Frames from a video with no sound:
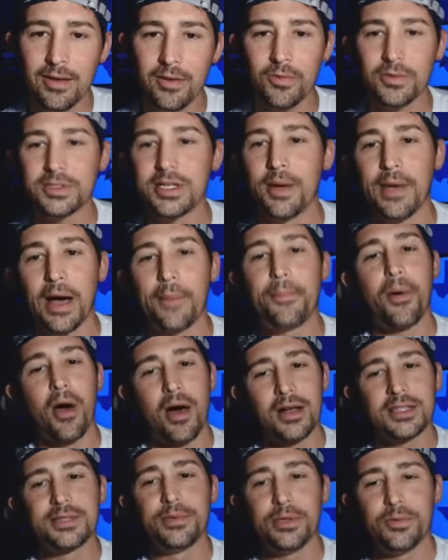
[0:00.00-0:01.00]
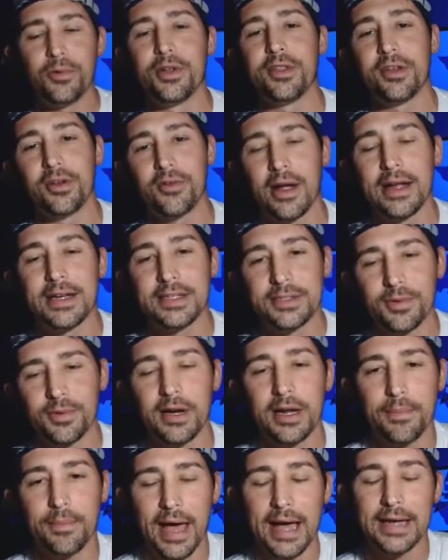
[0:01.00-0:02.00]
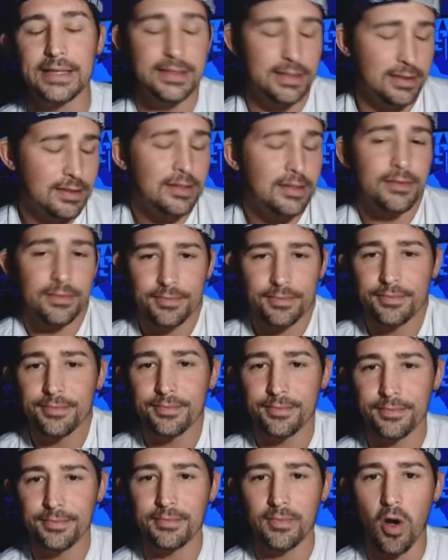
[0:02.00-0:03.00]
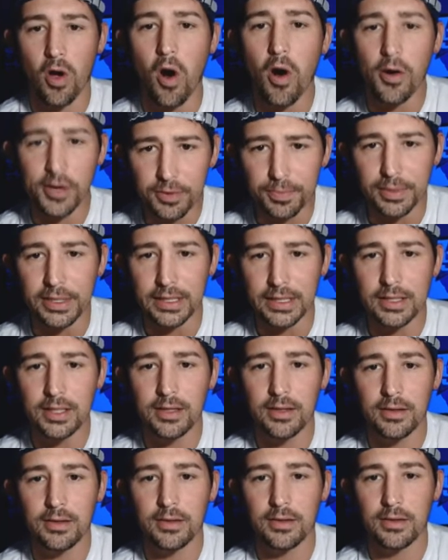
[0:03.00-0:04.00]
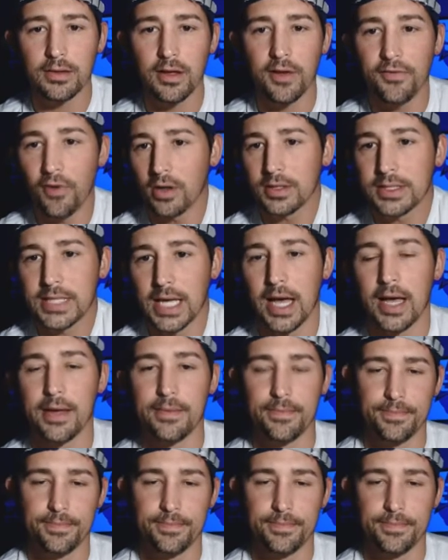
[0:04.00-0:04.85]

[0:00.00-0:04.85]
talking about possibly one of the greatest running backs, arguably, of all time.